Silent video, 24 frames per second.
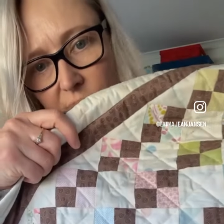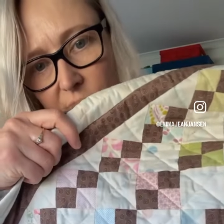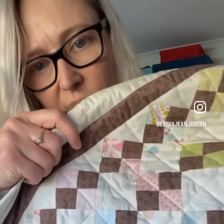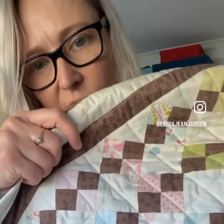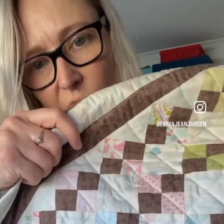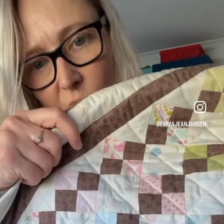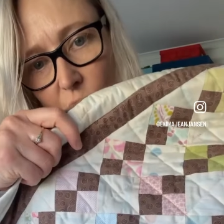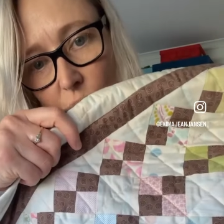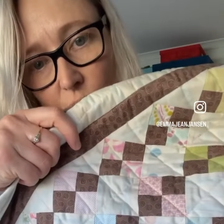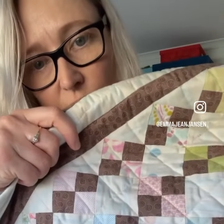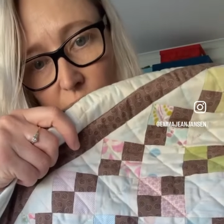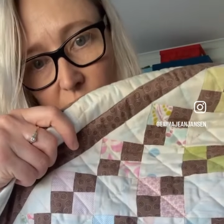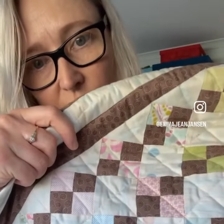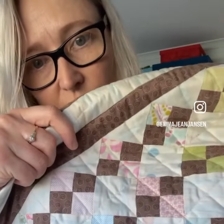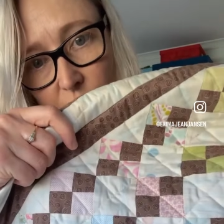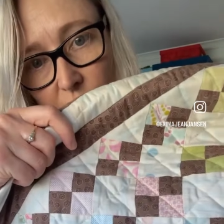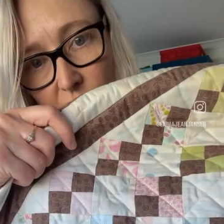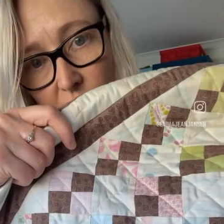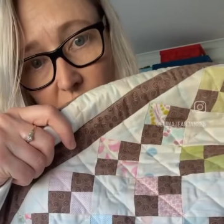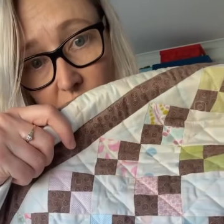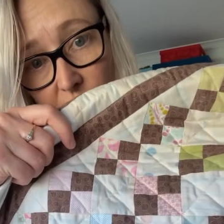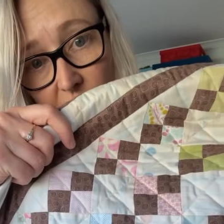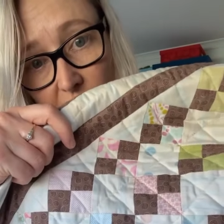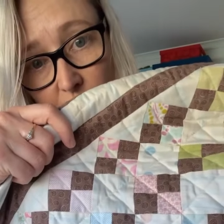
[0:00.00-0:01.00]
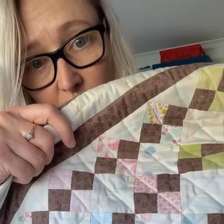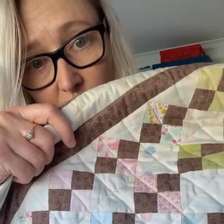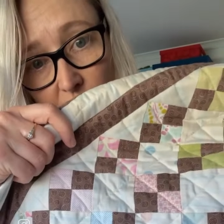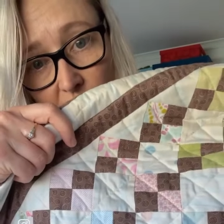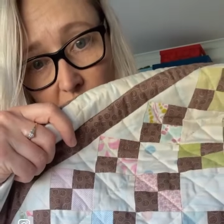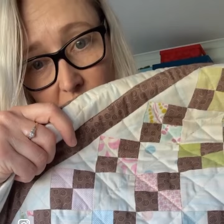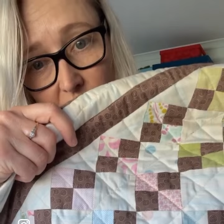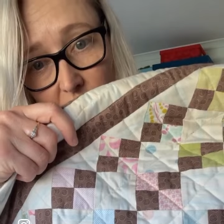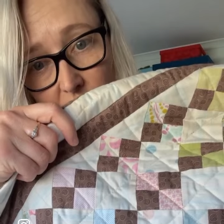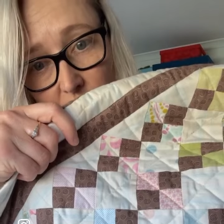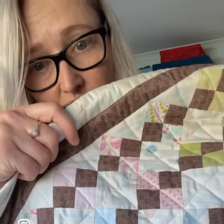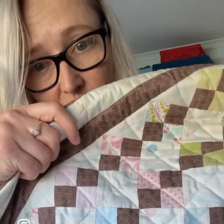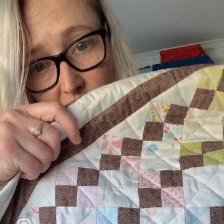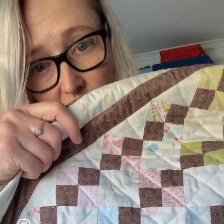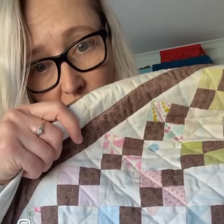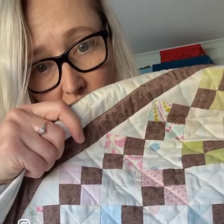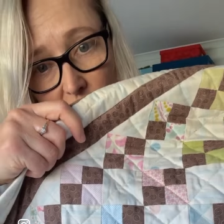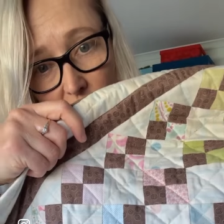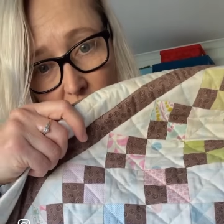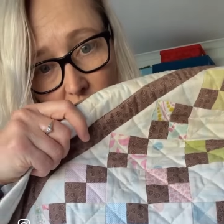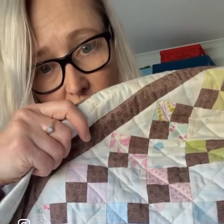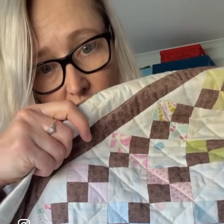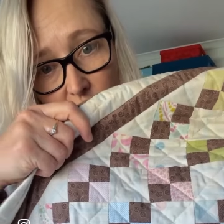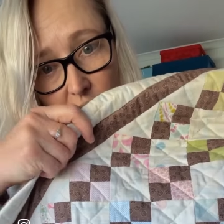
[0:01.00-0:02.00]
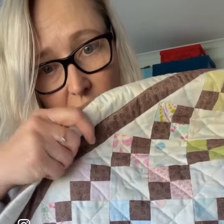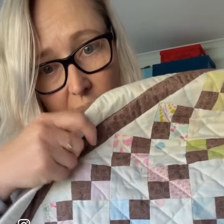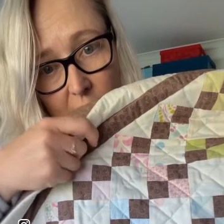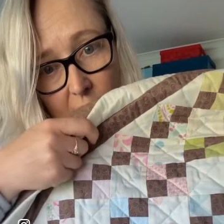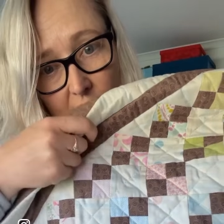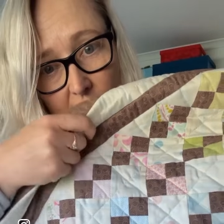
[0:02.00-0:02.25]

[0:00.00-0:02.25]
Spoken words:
all sorts of fabrics. I'm just kind of looking